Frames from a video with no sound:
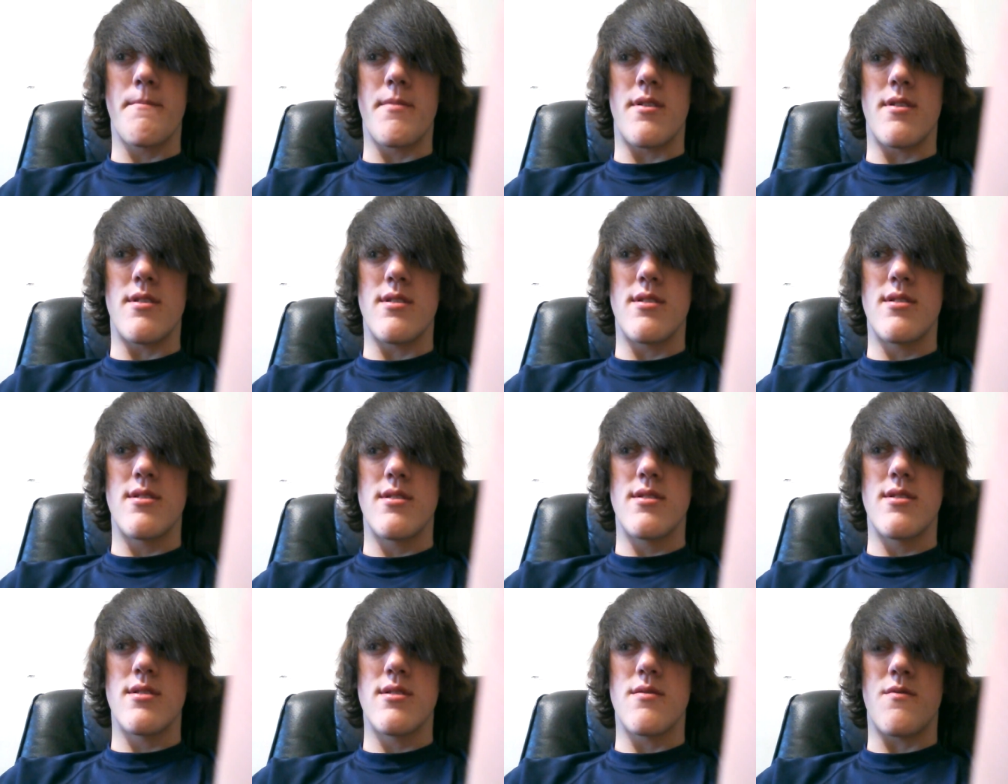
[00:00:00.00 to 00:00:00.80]
But
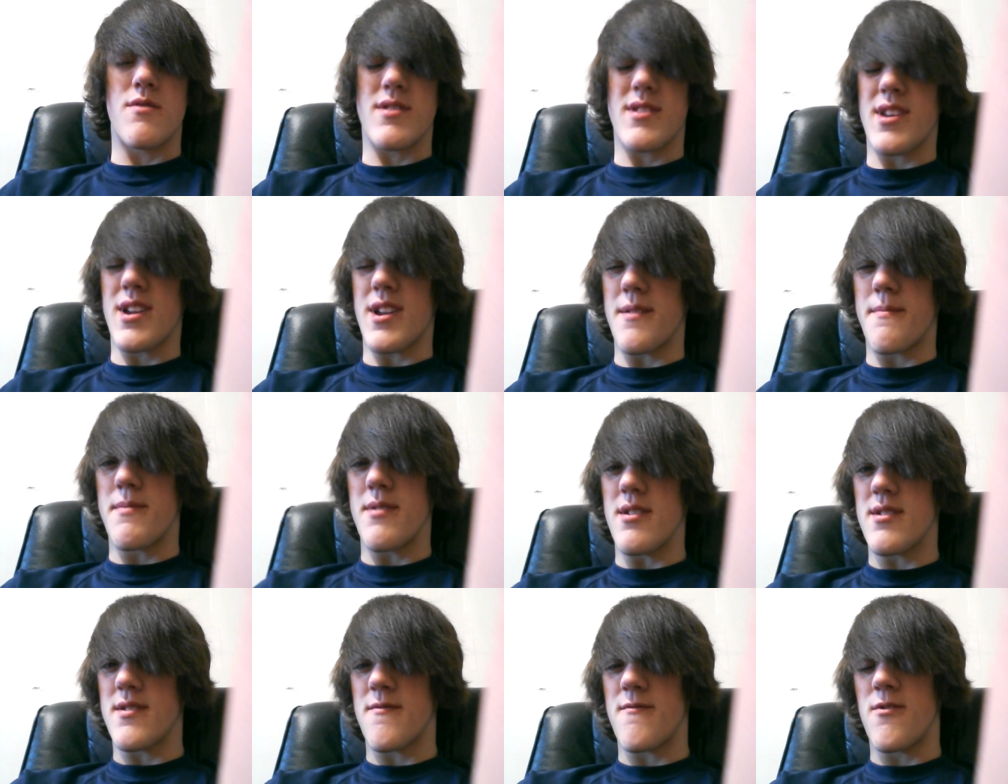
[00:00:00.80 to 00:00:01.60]
once I get a
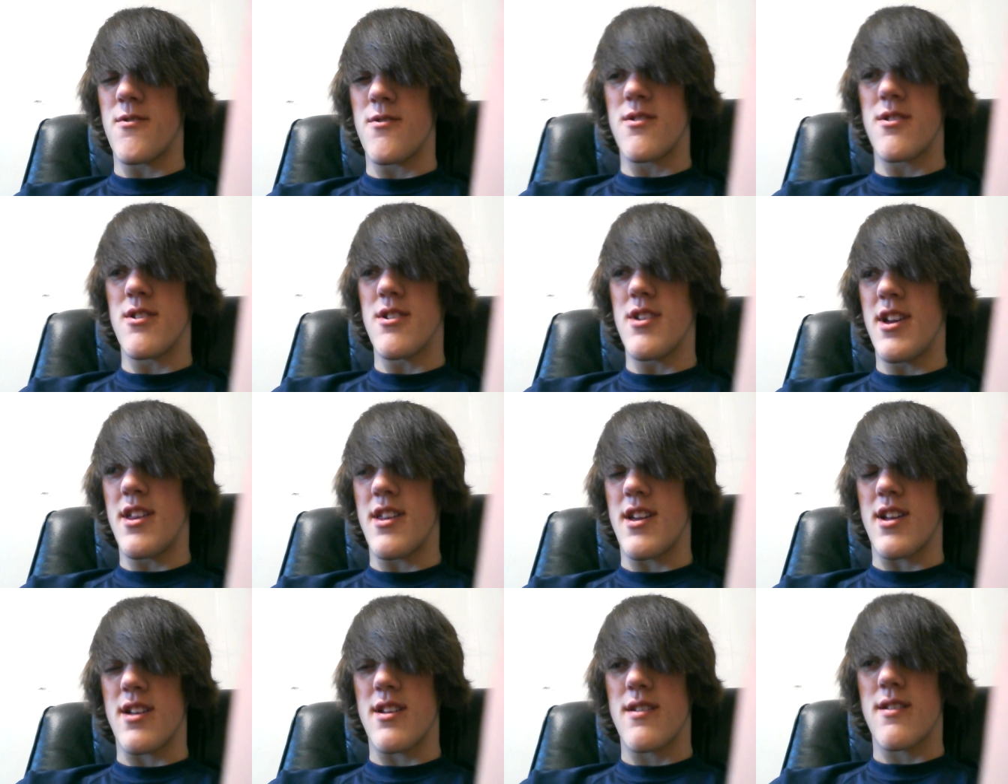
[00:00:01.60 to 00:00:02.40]
PS4
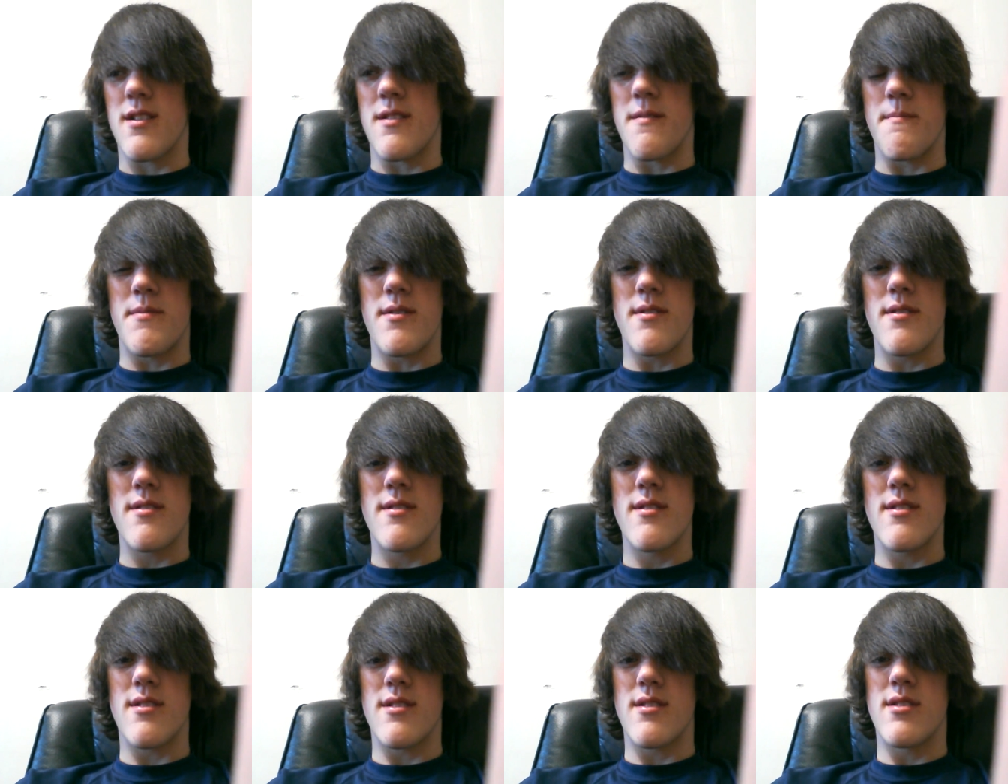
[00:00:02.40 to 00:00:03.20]
and a
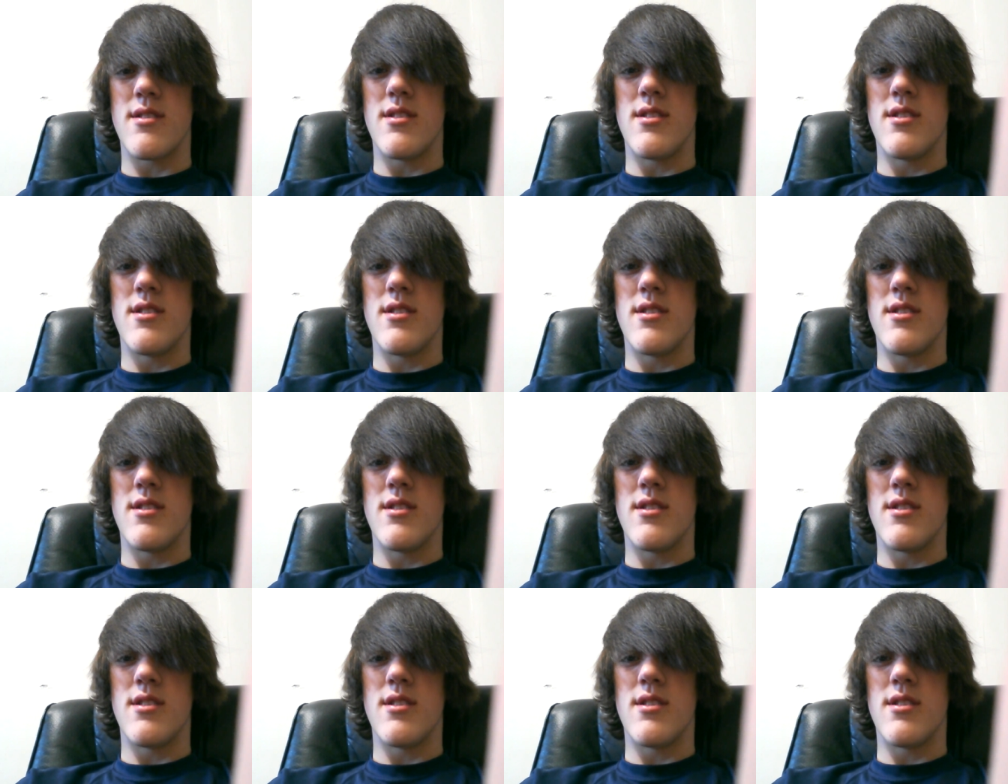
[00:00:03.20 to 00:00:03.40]
computer,